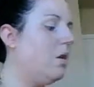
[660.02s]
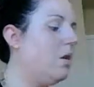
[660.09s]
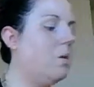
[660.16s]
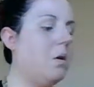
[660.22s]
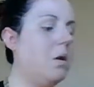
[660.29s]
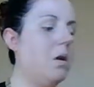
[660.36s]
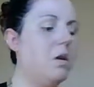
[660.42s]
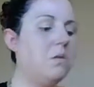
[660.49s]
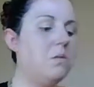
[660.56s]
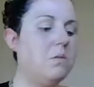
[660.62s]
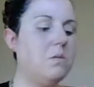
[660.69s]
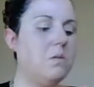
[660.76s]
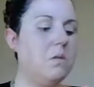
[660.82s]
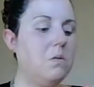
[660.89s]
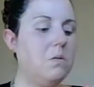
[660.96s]
Okay,
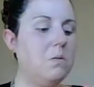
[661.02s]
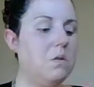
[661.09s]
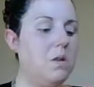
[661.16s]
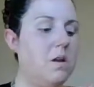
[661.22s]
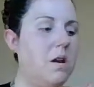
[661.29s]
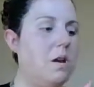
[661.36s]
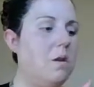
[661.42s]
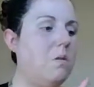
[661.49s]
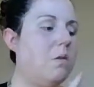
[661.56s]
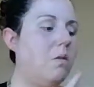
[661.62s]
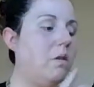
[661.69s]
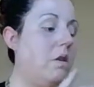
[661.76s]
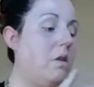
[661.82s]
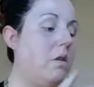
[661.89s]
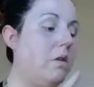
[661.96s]
so now
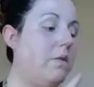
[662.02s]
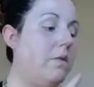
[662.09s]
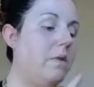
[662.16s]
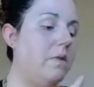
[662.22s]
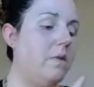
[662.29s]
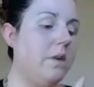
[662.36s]
I've never